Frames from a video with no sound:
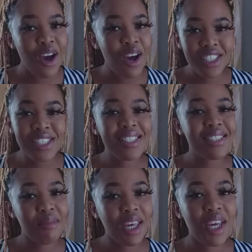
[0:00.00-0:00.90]
She's
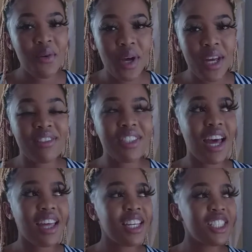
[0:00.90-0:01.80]
making waves. I
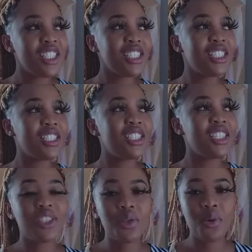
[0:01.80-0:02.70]
think she's
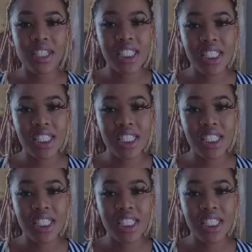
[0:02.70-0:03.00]
20.